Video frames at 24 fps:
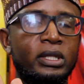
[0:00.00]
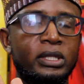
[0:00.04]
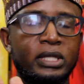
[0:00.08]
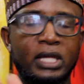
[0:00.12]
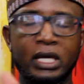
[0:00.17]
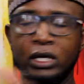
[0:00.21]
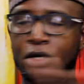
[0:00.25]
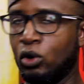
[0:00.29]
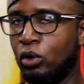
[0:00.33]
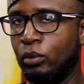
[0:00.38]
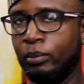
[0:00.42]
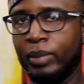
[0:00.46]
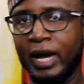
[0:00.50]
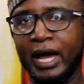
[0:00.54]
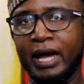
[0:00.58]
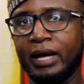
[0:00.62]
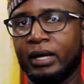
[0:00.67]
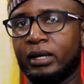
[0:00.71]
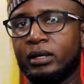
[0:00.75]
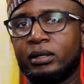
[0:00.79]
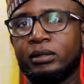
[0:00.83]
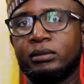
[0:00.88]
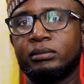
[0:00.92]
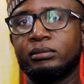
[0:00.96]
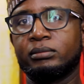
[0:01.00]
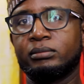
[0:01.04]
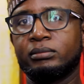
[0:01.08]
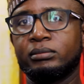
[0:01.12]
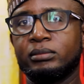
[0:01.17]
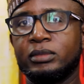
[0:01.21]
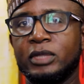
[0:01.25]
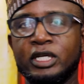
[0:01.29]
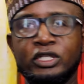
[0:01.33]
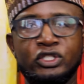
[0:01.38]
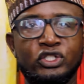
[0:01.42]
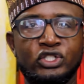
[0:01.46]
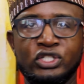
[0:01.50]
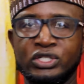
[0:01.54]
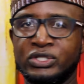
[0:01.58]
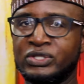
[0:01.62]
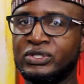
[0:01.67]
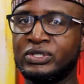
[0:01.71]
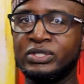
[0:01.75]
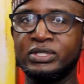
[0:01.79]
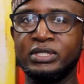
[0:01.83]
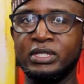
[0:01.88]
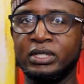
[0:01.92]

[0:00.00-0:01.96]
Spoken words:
they go back. It just